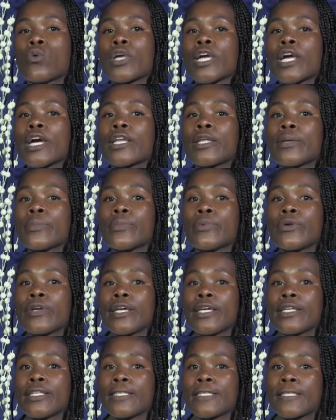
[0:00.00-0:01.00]
We can
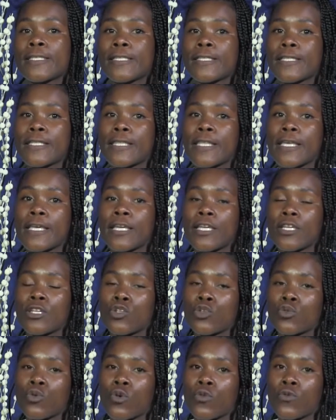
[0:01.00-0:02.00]
embrace the
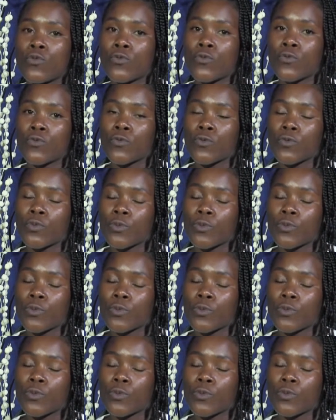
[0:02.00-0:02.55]
issue of